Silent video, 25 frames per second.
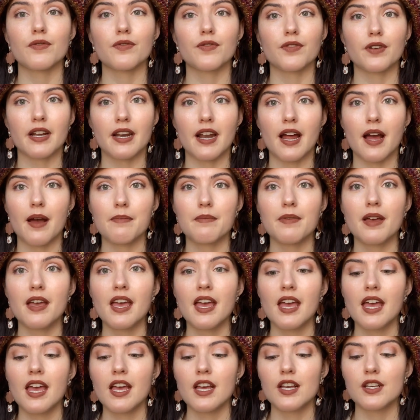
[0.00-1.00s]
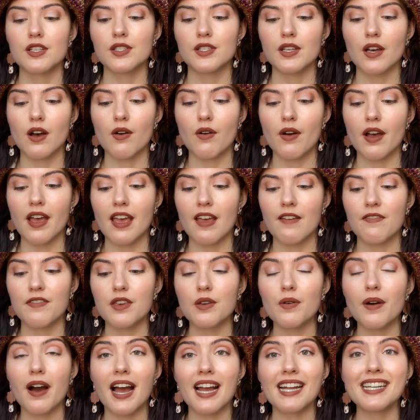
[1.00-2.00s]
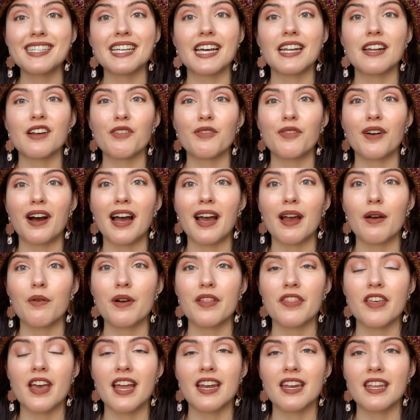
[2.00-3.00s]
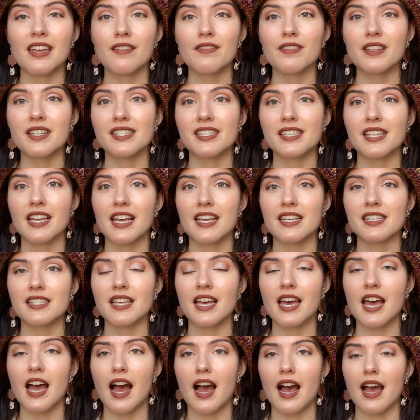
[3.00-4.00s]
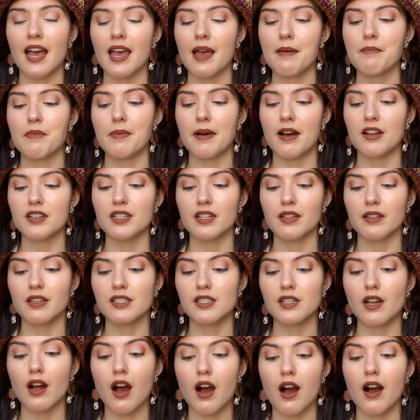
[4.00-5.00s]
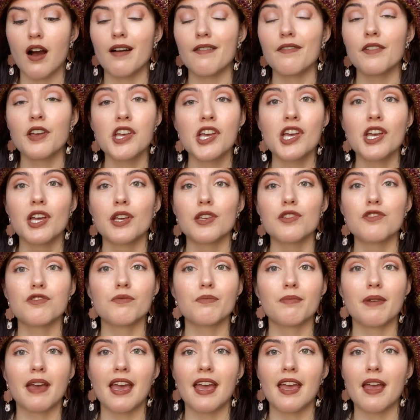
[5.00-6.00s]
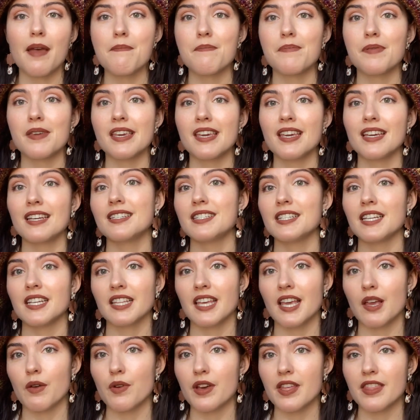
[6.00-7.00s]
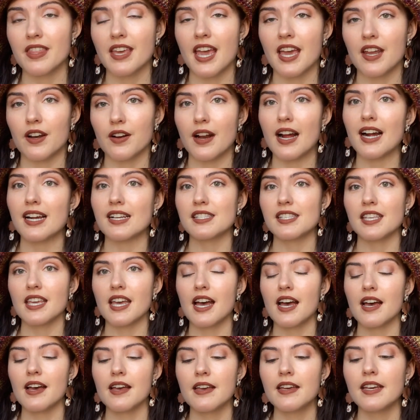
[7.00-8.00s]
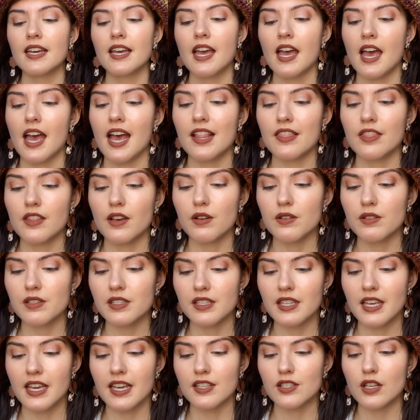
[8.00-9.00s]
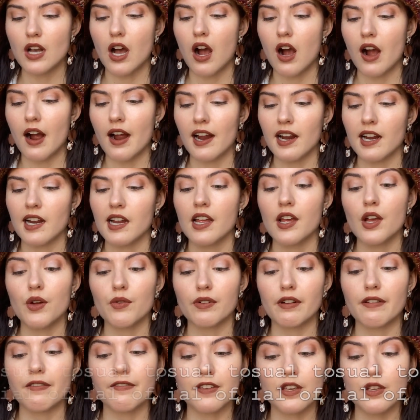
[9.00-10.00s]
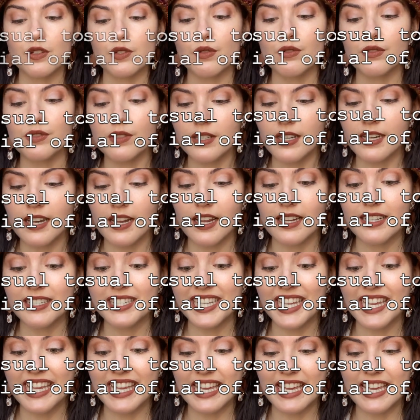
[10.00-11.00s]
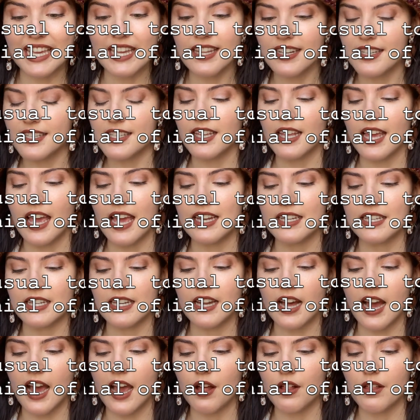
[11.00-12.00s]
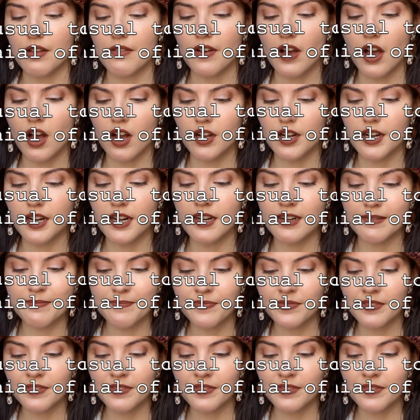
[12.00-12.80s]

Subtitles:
freedom. So if you identify with any of these things that I am about to list off, you may be dealing with anorexia. And those things are refusal to eat and denial of hunger,